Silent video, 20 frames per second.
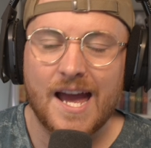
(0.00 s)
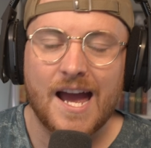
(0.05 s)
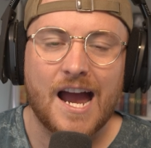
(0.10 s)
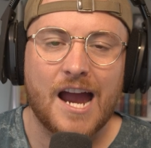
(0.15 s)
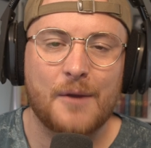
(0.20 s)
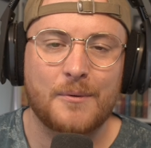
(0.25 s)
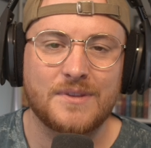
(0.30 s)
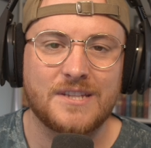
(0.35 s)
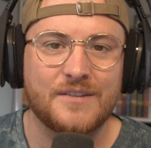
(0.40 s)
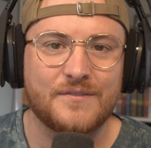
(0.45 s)
I
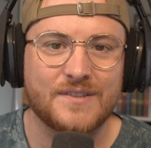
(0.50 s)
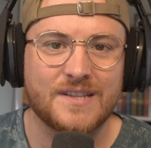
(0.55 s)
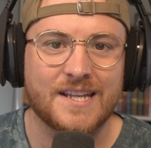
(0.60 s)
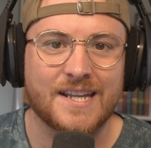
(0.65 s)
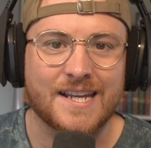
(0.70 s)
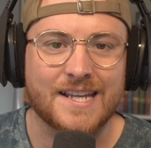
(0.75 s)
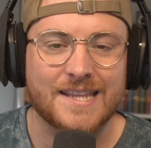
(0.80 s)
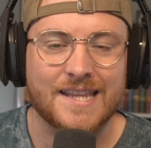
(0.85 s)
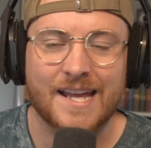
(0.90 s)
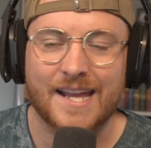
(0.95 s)
will leave a
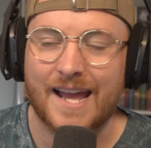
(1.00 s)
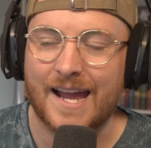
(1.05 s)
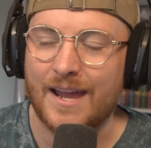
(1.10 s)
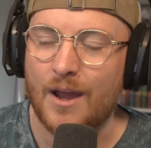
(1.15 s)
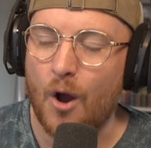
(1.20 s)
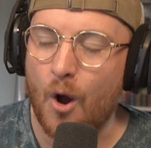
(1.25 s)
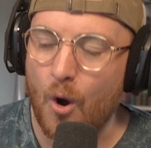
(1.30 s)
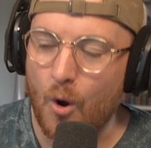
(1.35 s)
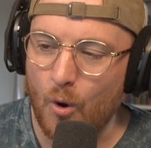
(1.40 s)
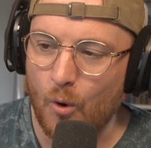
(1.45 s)
link, like I
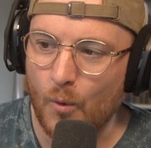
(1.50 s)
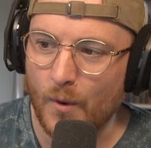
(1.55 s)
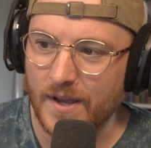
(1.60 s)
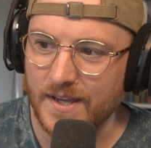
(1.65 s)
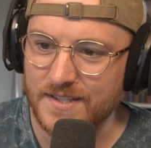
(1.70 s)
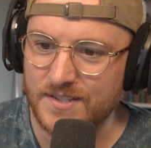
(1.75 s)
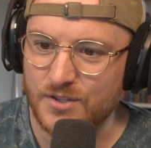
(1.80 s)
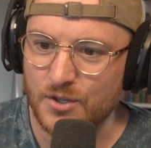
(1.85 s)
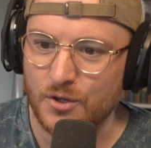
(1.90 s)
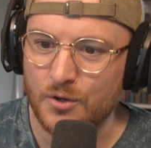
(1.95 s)

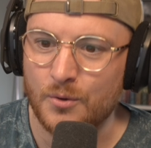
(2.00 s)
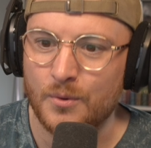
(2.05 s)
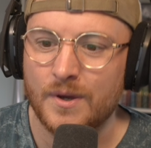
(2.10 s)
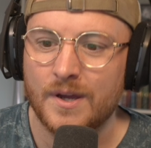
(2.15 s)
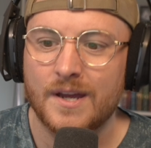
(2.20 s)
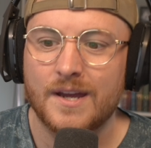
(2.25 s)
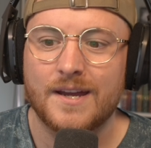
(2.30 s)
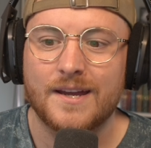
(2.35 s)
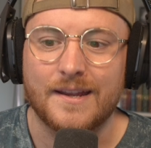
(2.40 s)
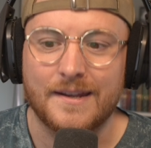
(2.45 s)
always do,
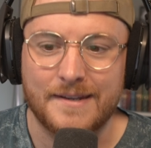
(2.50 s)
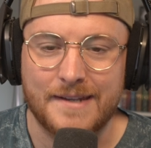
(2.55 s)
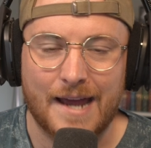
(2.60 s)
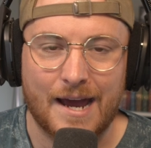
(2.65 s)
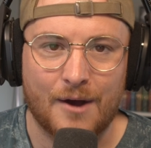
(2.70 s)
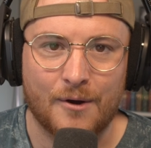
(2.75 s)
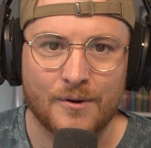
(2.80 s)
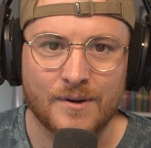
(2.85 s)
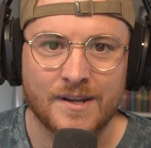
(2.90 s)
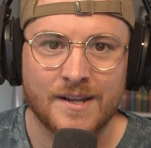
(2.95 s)

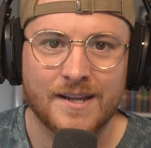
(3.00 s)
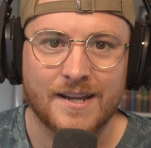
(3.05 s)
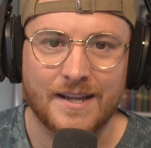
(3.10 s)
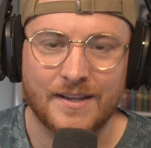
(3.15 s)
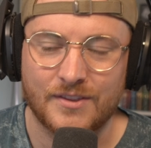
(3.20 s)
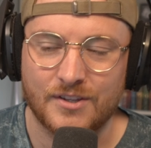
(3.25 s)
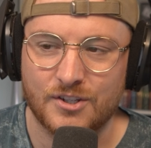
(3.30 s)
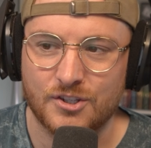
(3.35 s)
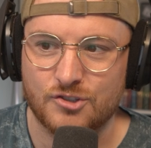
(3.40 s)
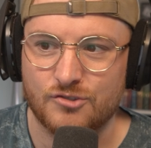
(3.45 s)
down in
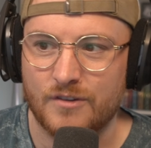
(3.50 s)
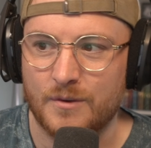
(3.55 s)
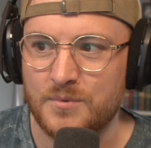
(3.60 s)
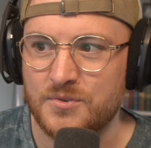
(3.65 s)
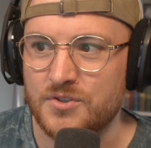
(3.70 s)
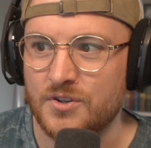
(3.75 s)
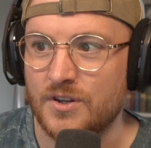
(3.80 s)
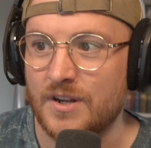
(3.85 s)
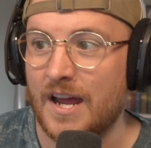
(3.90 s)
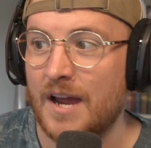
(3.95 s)
the
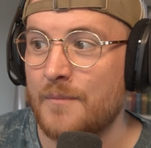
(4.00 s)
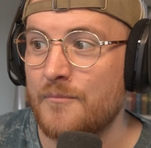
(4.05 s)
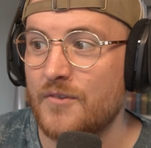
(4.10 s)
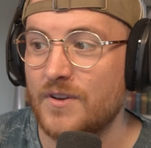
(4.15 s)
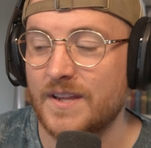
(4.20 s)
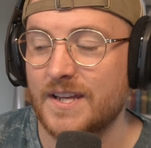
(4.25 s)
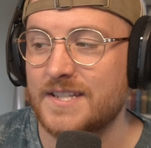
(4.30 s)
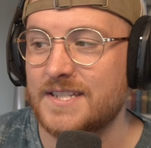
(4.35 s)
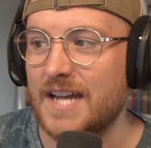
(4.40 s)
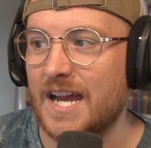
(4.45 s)
description. I'm
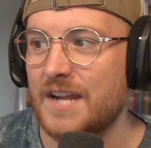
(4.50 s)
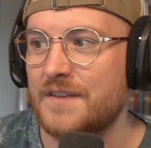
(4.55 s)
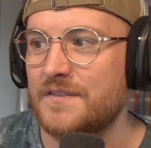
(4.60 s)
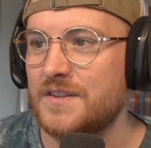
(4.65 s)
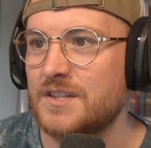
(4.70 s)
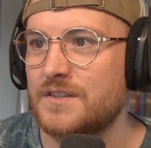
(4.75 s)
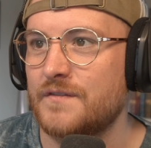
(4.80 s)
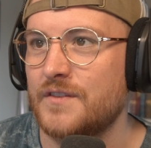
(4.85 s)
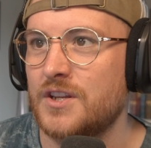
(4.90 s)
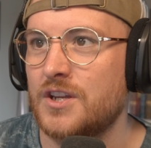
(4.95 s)
really excited for
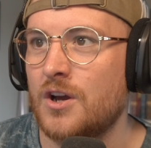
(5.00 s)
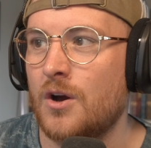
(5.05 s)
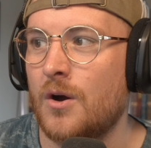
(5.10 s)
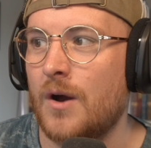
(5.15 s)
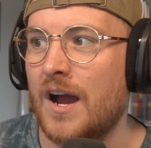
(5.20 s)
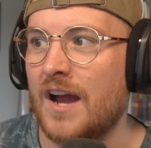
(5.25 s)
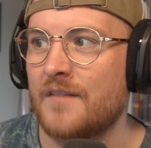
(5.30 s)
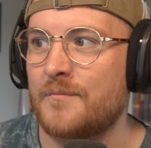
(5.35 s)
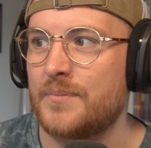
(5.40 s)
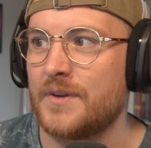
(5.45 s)
this video.
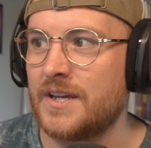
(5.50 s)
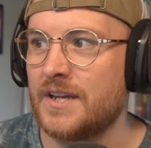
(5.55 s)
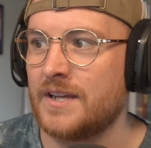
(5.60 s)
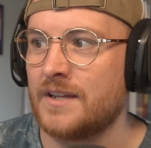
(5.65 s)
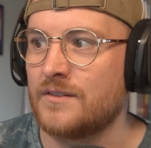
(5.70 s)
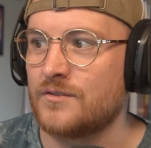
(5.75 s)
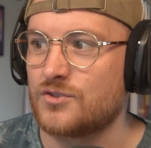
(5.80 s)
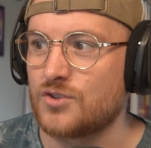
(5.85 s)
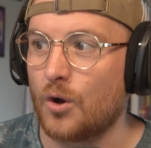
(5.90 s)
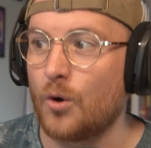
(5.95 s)
I've
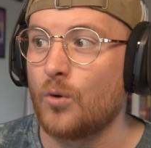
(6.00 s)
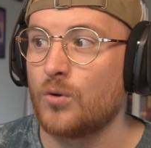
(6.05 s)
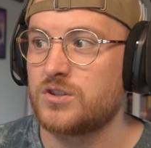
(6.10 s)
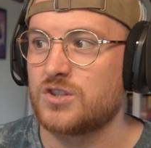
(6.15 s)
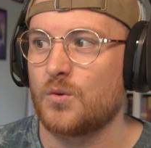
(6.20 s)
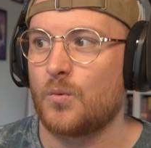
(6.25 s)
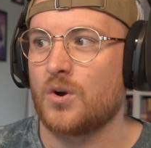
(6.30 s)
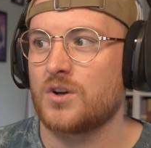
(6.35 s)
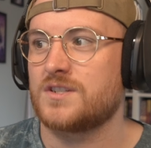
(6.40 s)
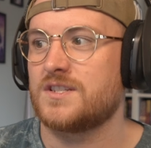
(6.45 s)
been told to
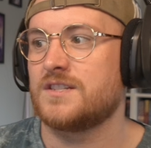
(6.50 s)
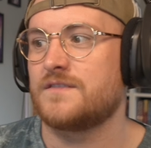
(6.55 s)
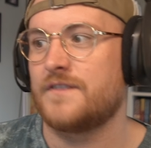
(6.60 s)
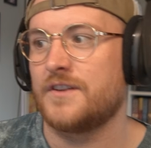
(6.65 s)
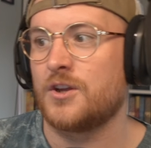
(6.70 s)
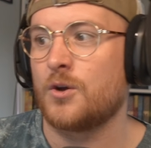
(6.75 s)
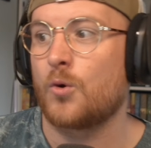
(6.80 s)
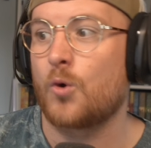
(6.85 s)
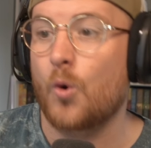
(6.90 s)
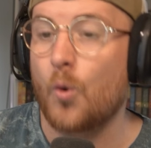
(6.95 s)
watch this
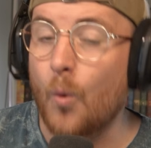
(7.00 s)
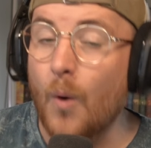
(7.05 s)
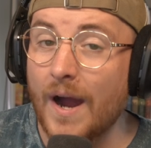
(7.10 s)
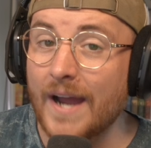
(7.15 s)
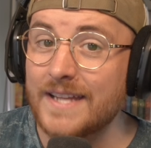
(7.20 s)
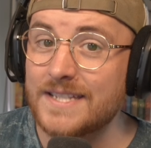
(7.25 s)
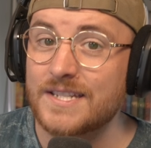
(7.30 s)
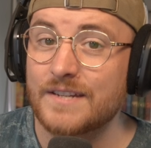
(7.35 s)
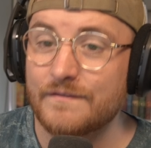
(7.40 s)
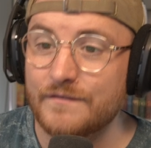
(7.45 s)
video
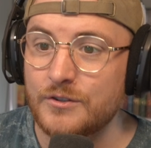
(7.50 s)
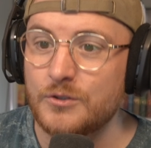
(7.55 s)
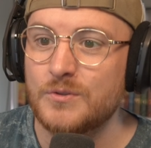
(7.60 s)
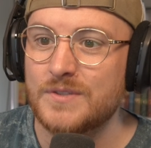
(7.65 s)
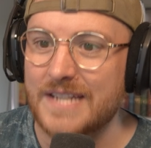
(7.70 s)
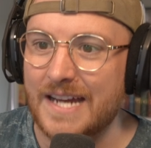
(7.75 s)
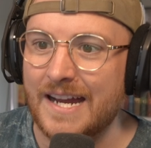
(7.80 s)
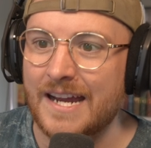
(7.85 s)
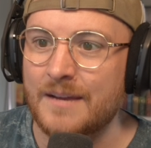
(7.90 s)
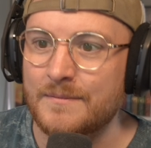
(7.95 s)
quite a few
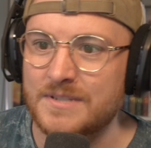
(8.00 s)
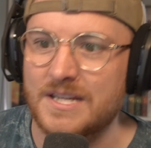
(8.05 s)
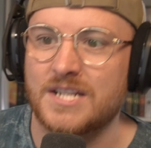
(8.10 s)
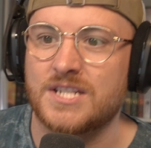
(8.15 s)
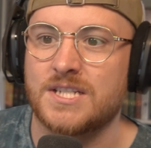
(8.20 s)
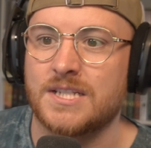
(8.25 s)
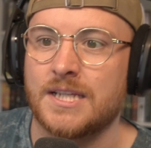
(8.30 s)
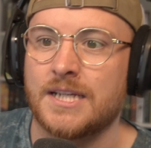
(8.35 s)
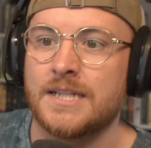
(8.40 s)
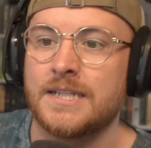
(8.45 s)
times,
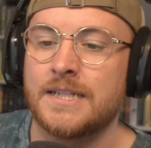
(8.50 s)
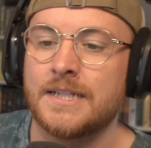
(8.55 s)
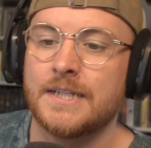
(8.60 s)
actually.